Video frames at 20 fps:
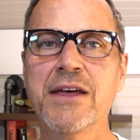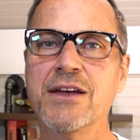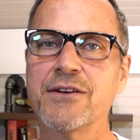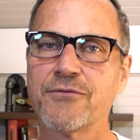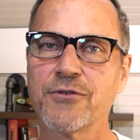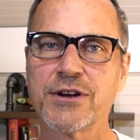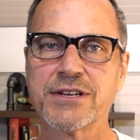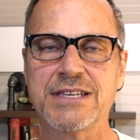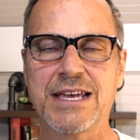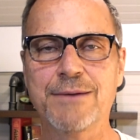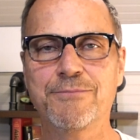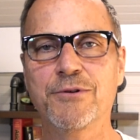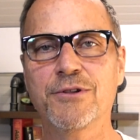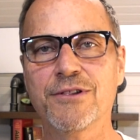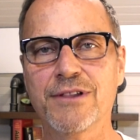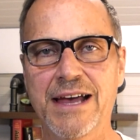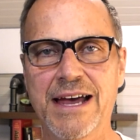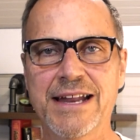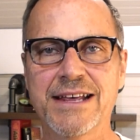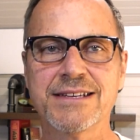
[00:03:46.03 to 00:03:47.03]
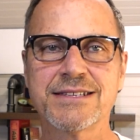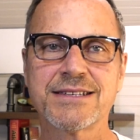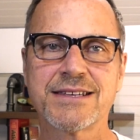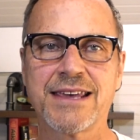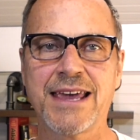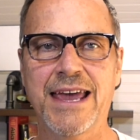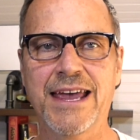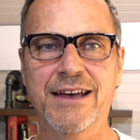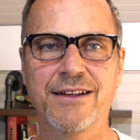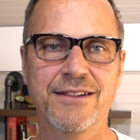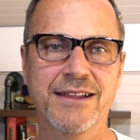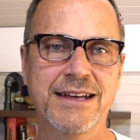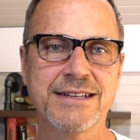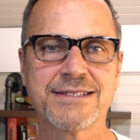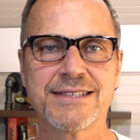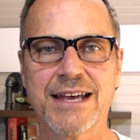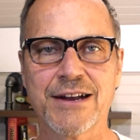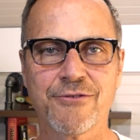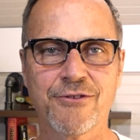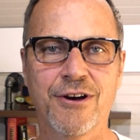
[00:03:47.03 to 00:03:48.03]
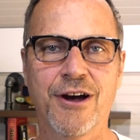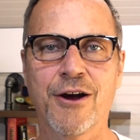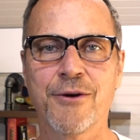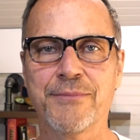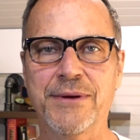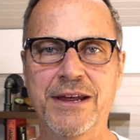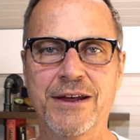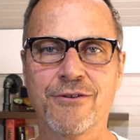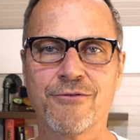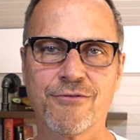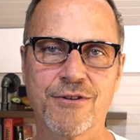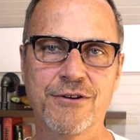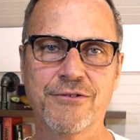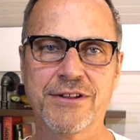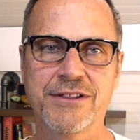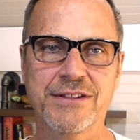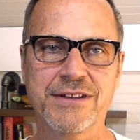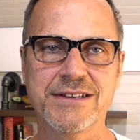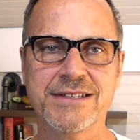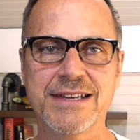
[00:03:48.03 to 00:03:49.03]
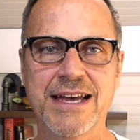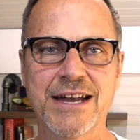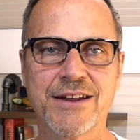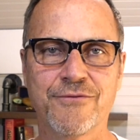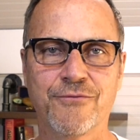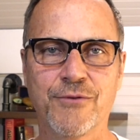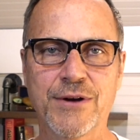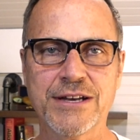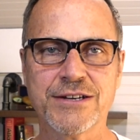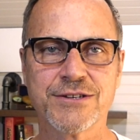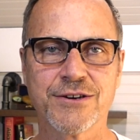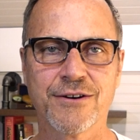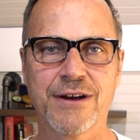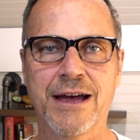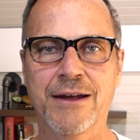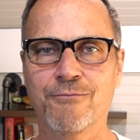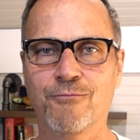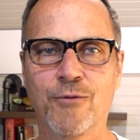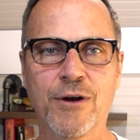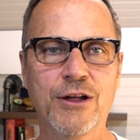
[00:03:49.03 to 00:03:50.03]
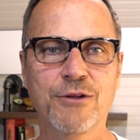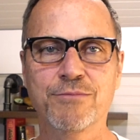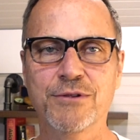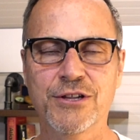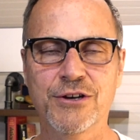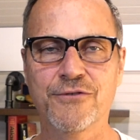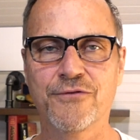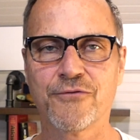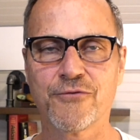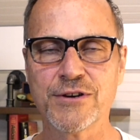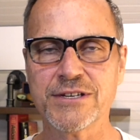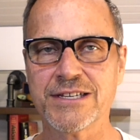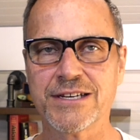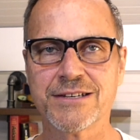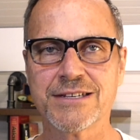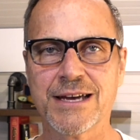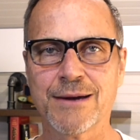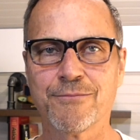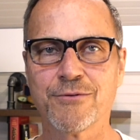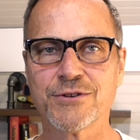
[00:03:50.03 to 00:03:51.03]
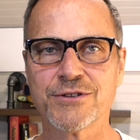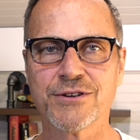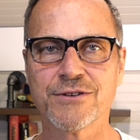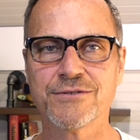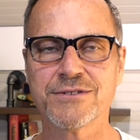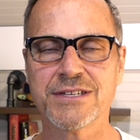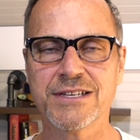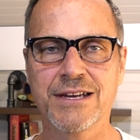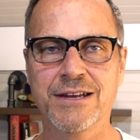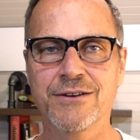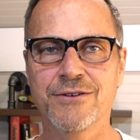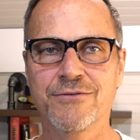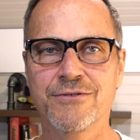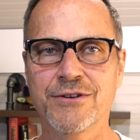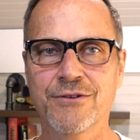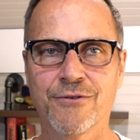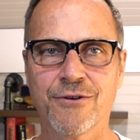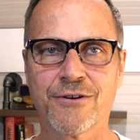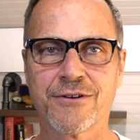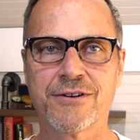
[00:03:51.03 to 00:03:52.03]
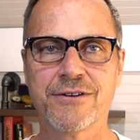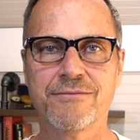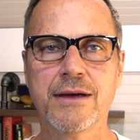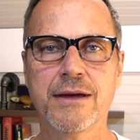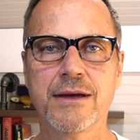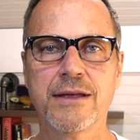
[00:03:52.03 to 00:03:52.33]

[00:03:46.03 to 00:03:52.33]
For example, lettuce, kale, etc. are being grown in the dead of winter at well below freezing temperatures in New York.